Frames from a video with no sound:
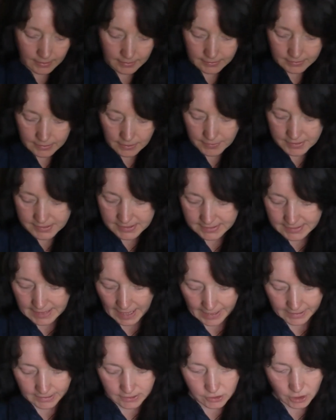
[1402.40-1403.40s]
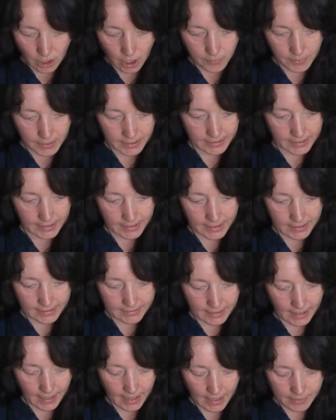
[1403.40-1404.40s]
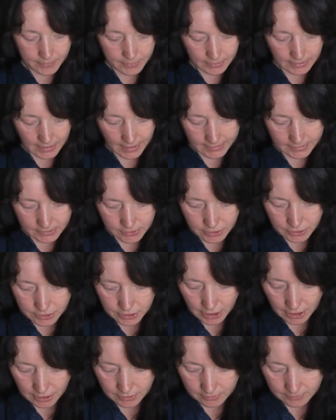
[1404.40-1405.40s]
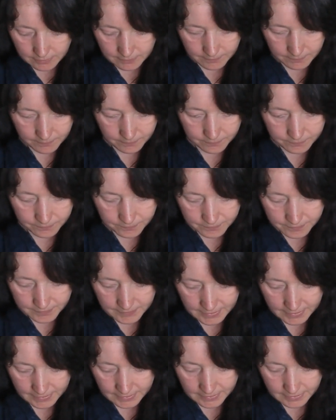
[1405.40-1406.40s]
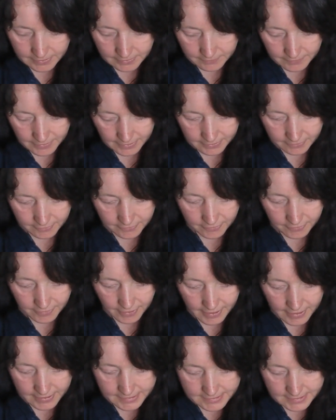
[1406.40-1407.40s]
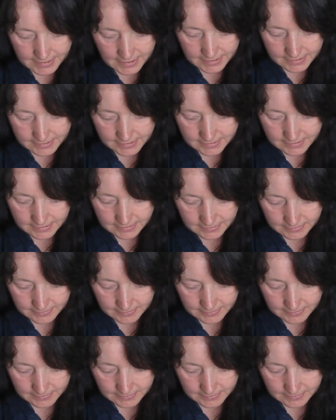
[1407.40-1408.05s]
There is a tank top in here that I would like to do, if I can find it.